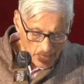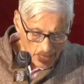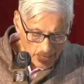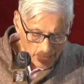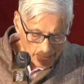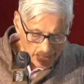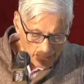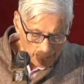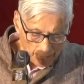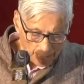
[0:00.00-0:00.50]

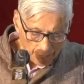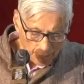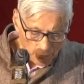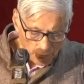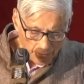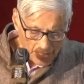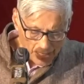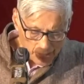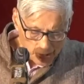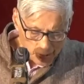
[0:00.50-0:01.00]
Now,
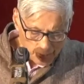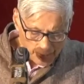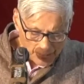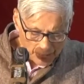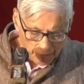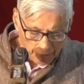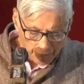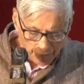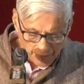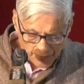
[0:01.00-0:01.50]
before I speak
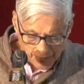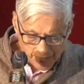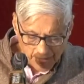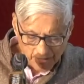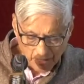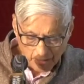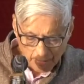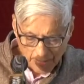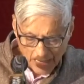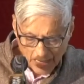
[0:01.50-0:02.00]

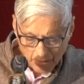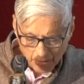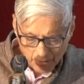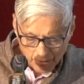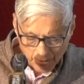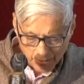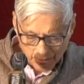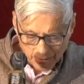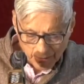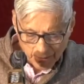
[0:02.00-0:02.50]
further
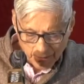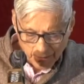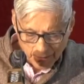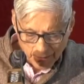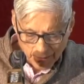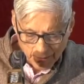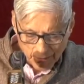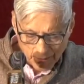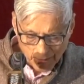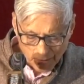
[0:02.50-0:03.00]
about
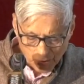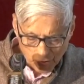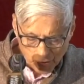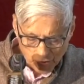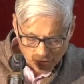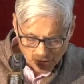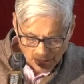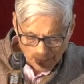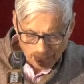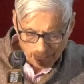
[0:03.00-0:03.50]

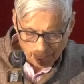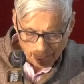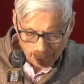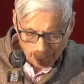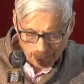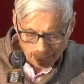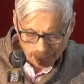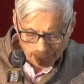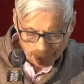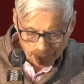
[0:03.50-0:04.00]
some
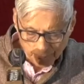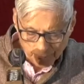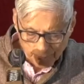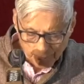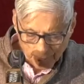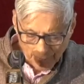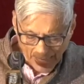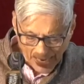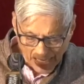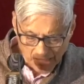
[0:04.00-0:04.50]

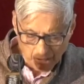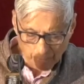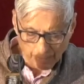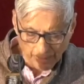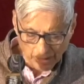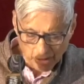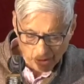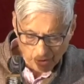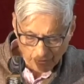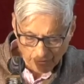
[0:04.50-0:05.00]

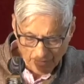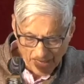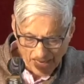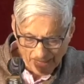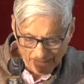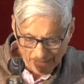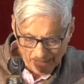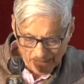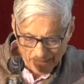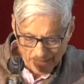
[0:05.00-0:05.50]
aspects of
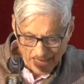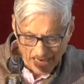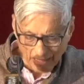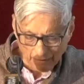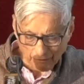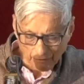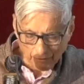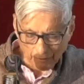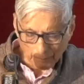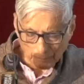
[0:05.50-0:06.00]
Gandhi's
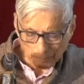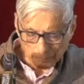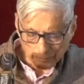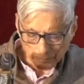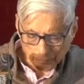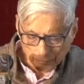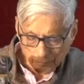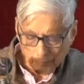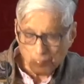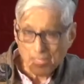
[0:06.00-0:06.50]
life,
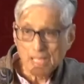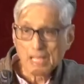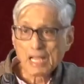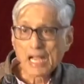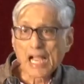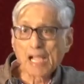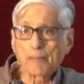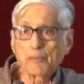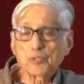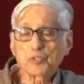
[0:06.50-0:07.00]

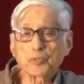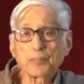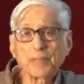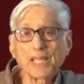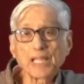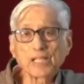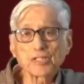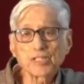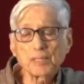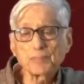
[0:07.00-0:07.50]
I want to
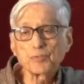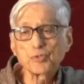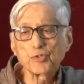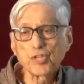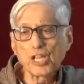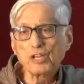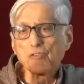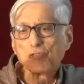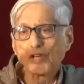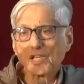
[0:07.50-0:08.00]
make some
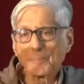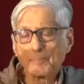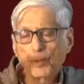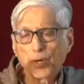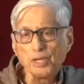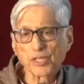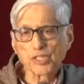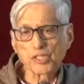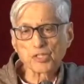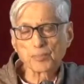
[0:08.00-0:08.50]
general
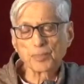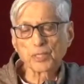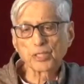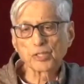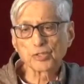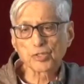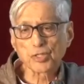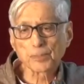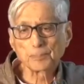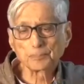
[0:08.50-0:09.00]
points
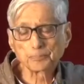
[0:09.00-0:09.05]
because,